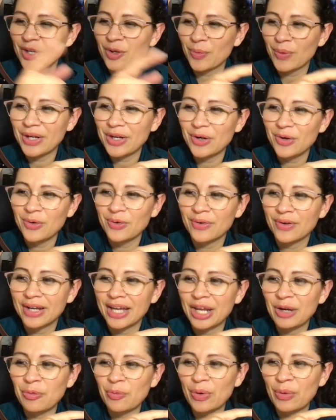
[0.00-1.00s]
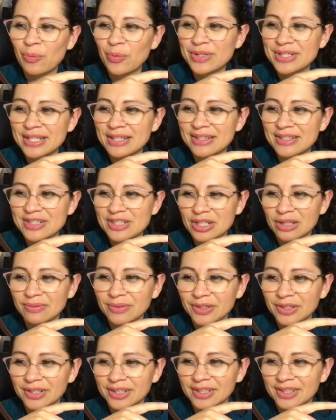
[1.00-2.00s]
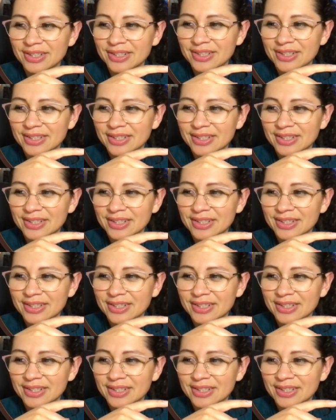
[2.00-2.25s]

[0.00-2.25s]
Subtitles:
Here we go. And when was it discovered?